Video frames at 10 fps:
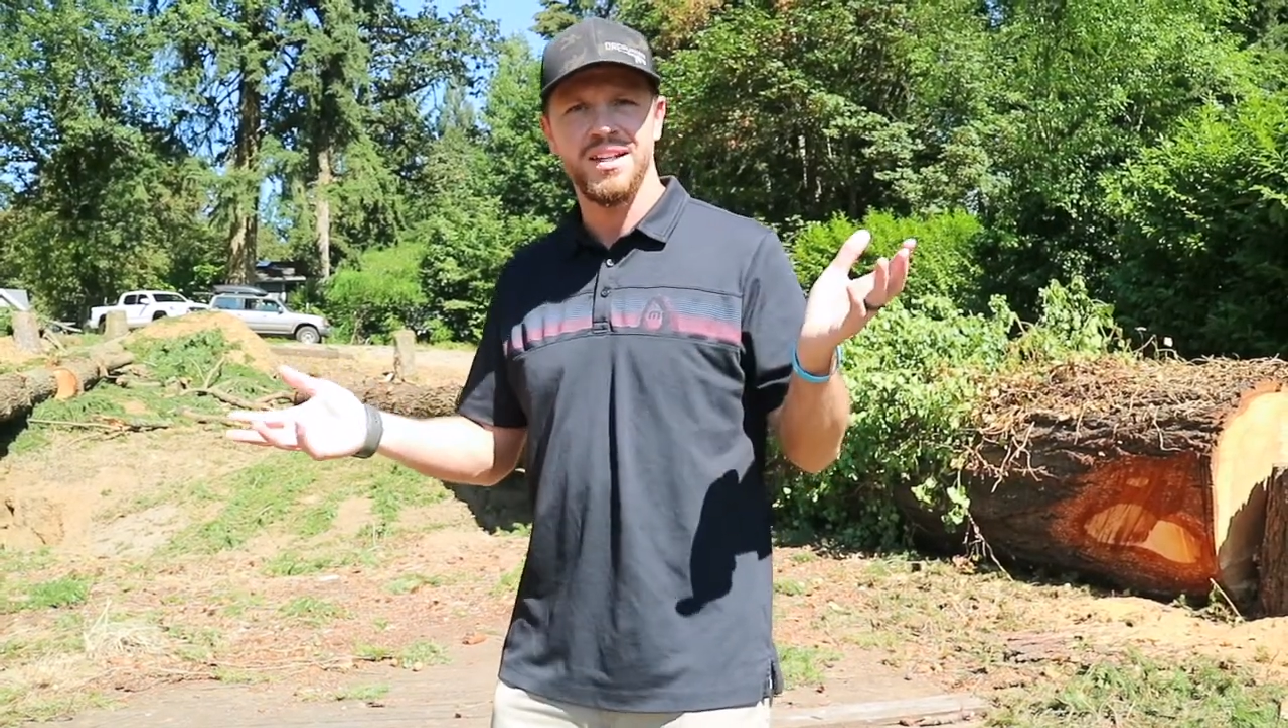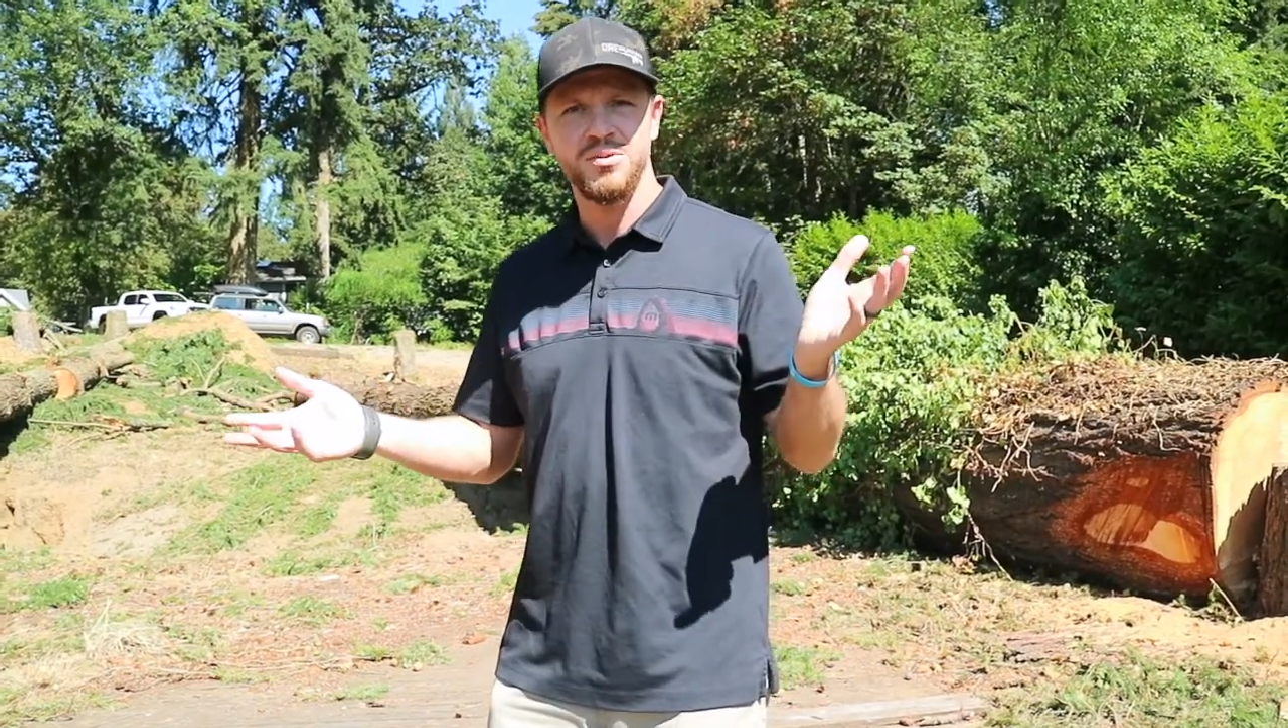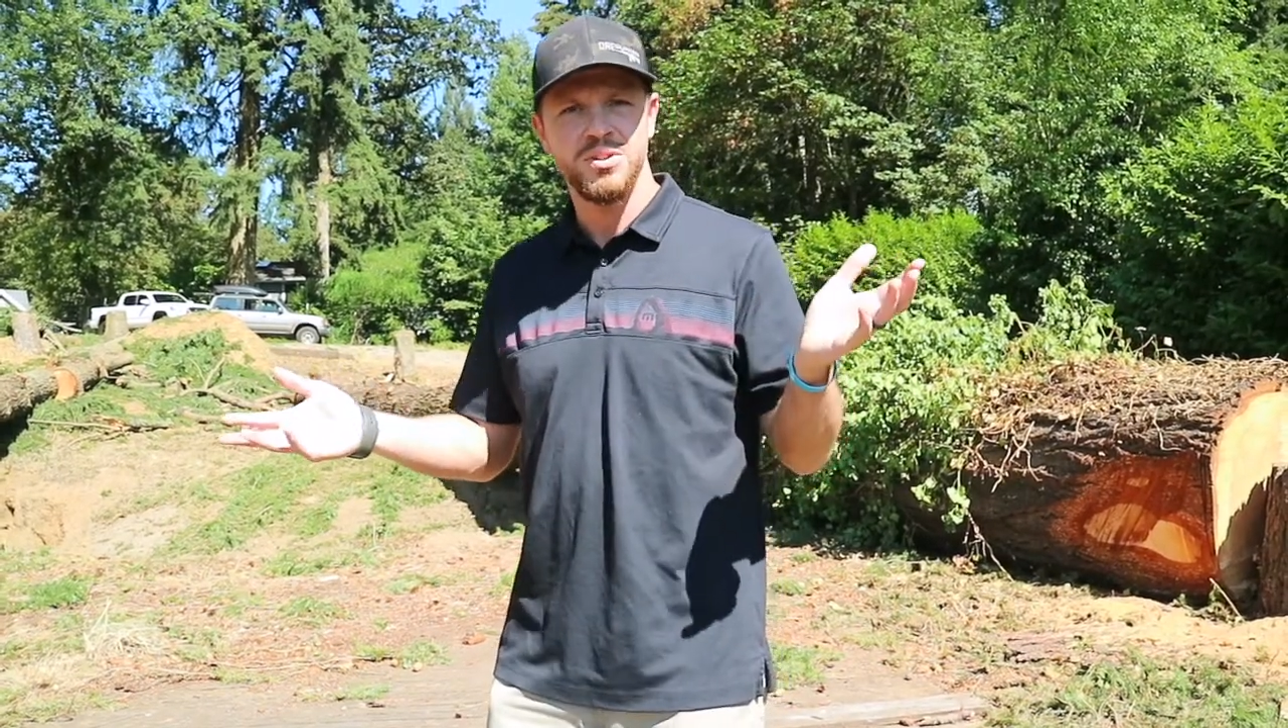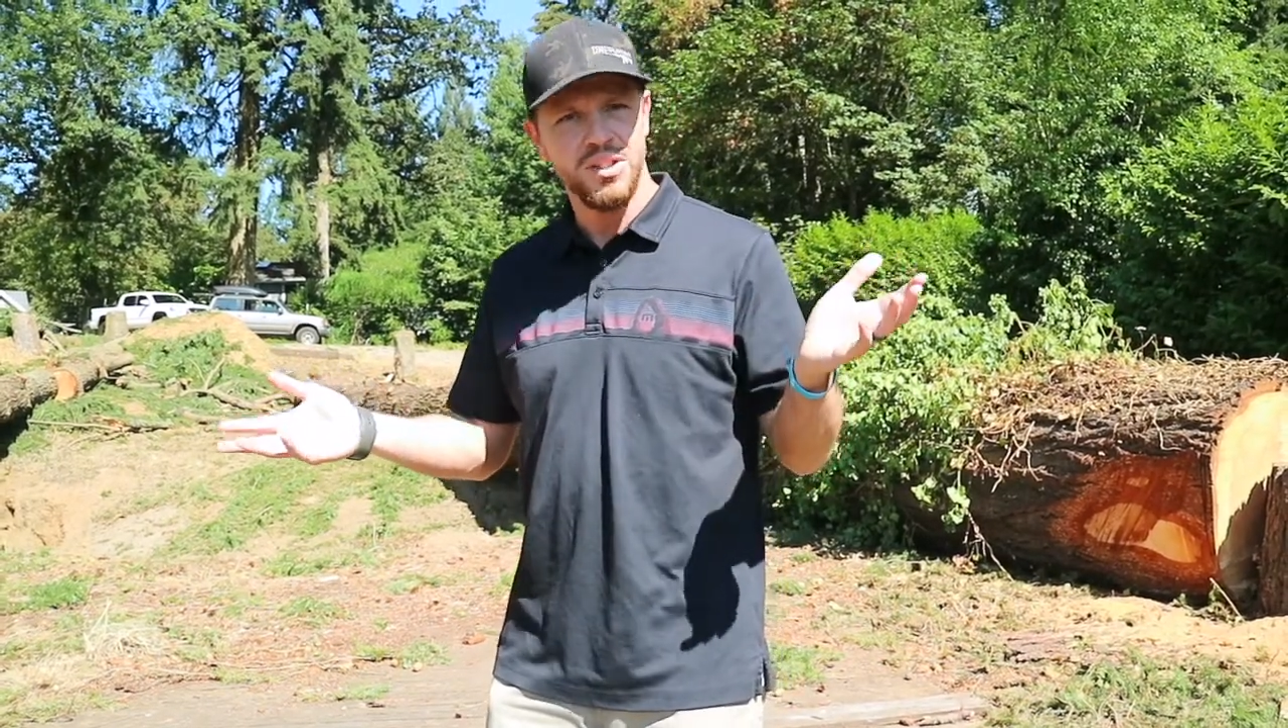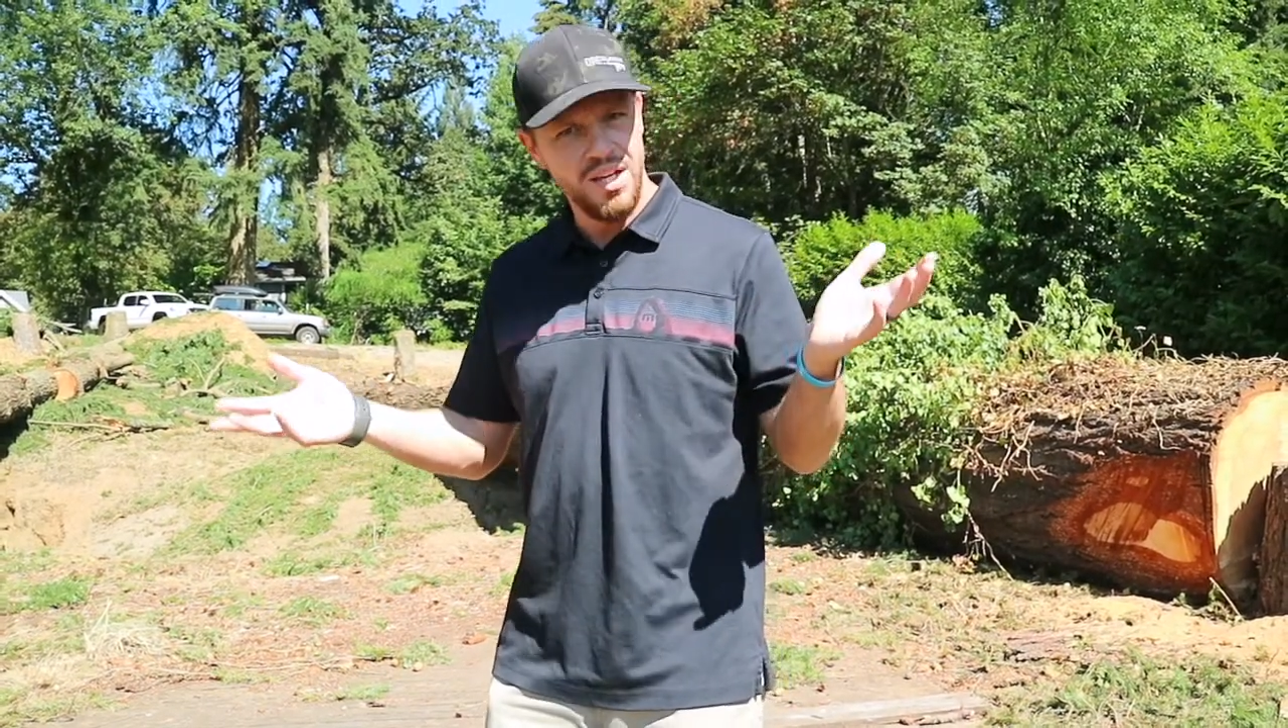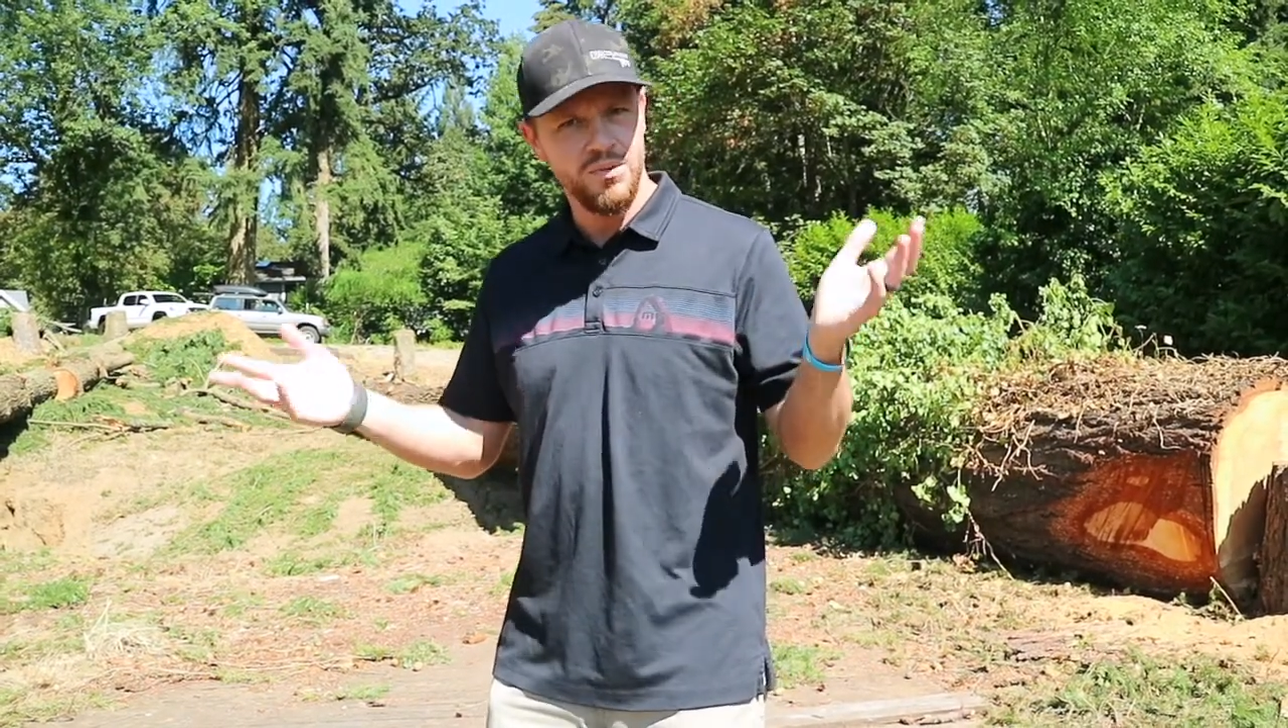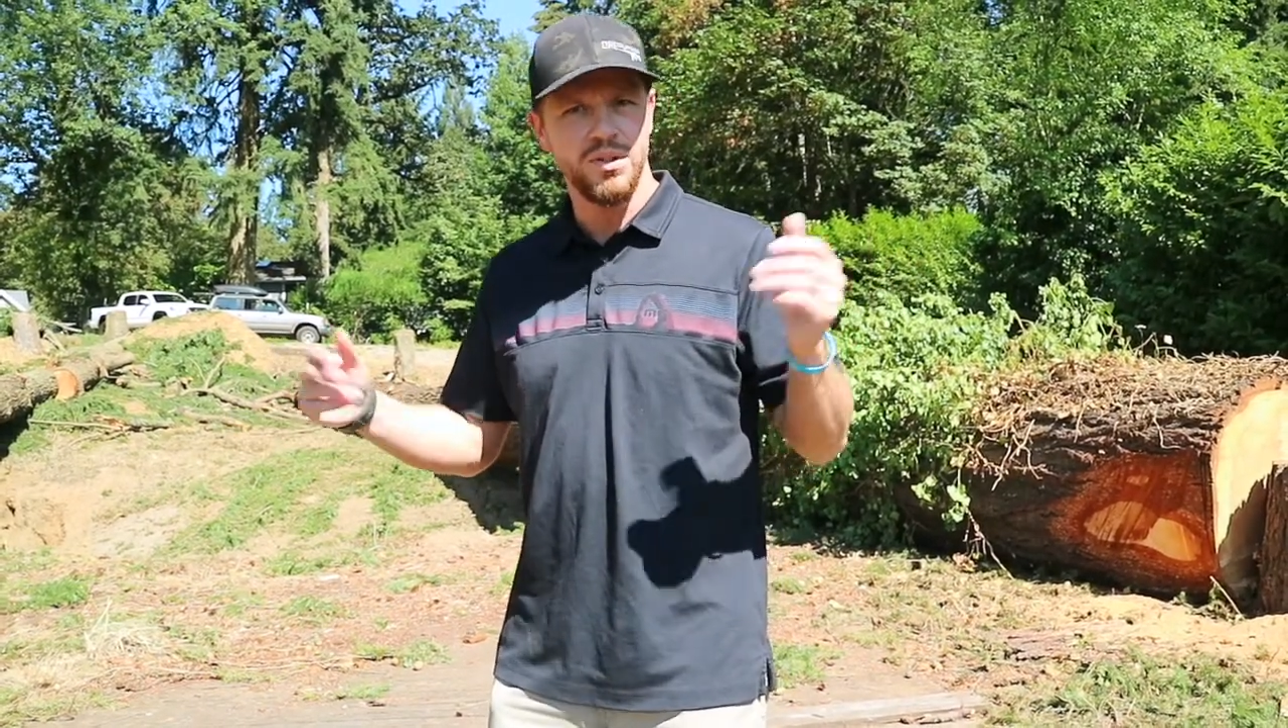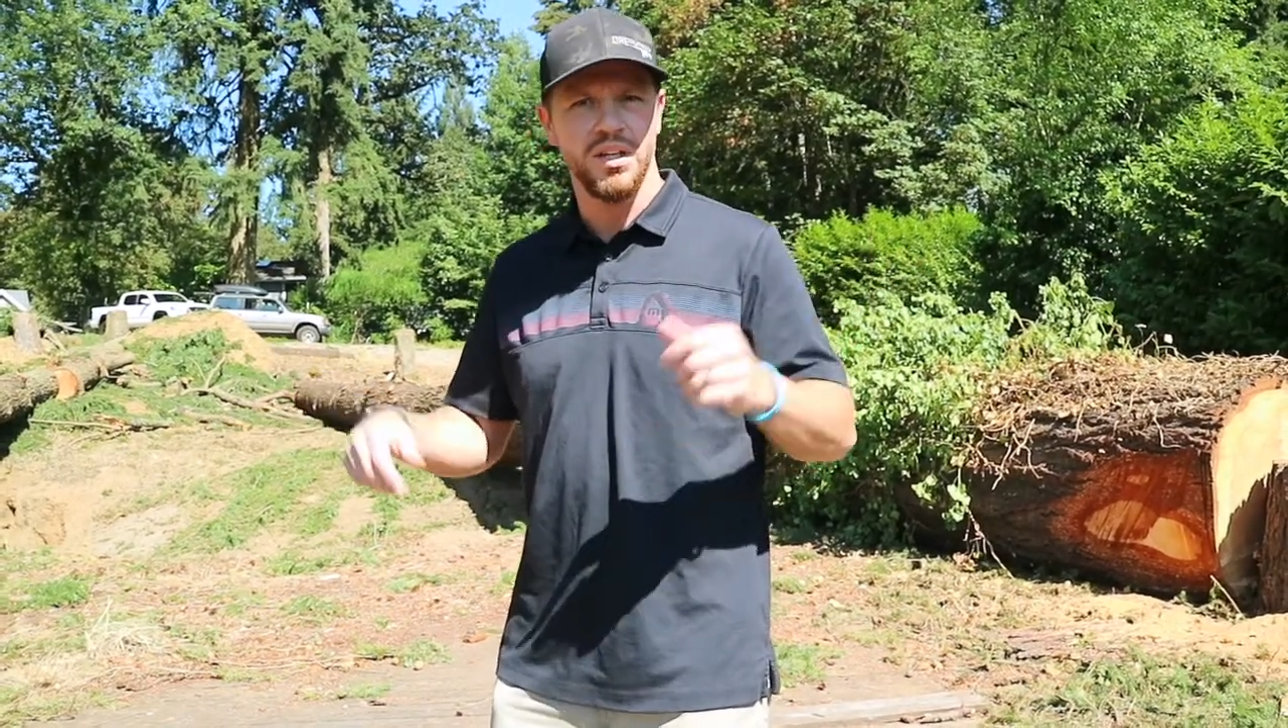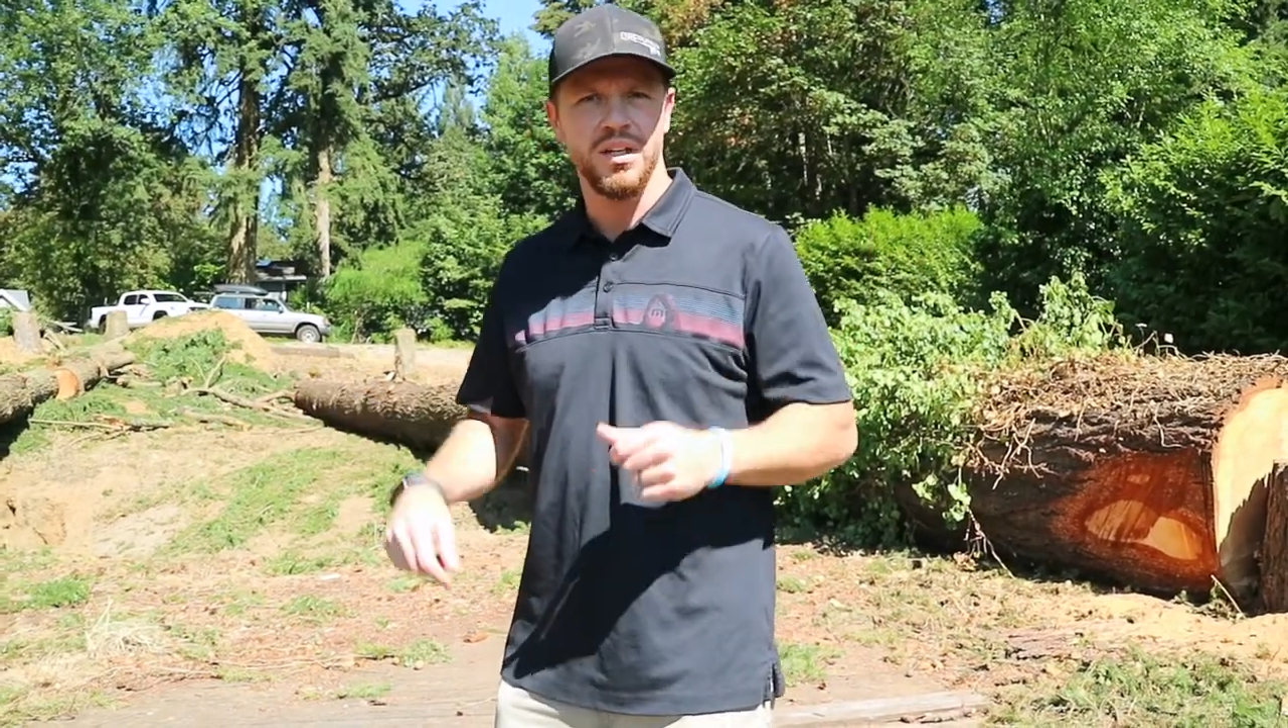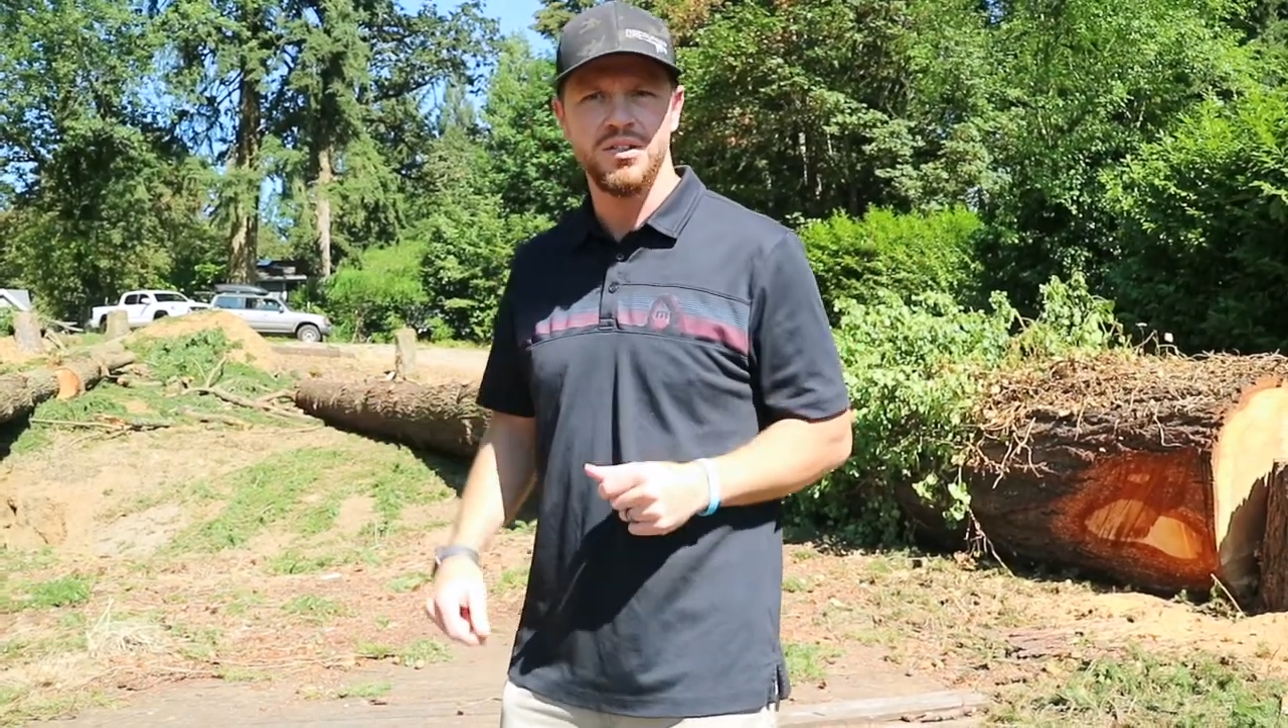that's what you get
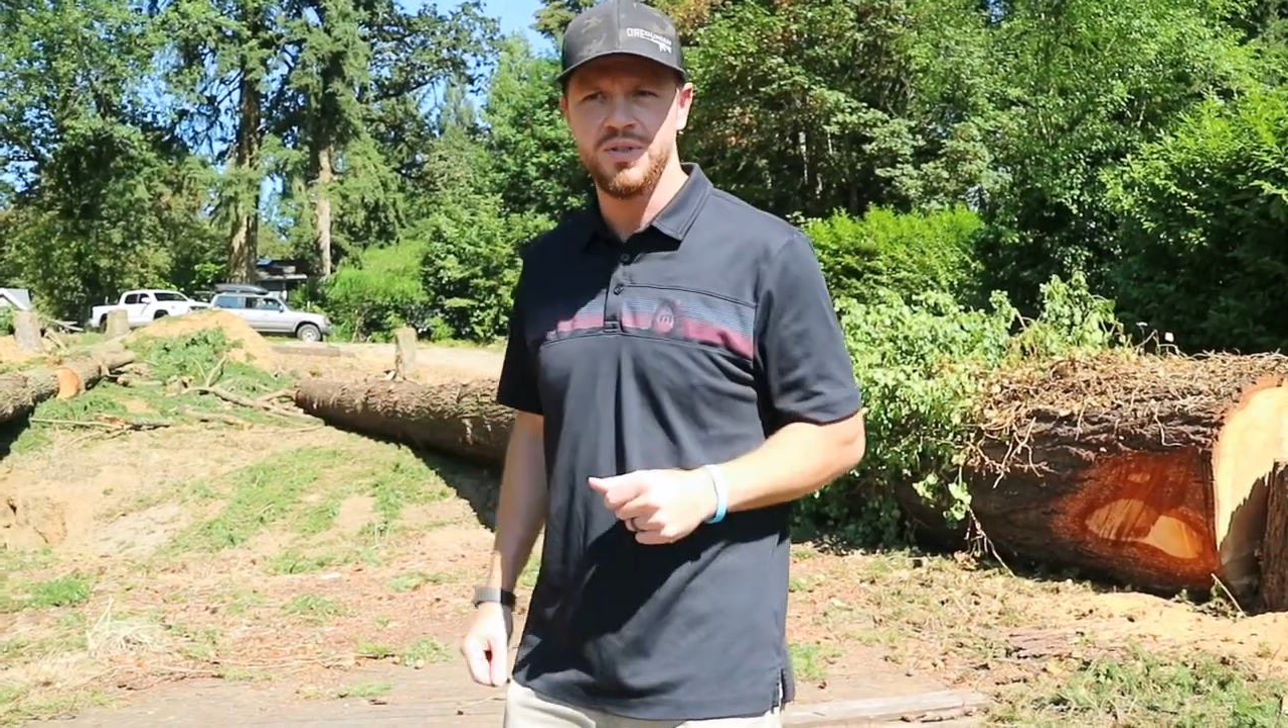when you cut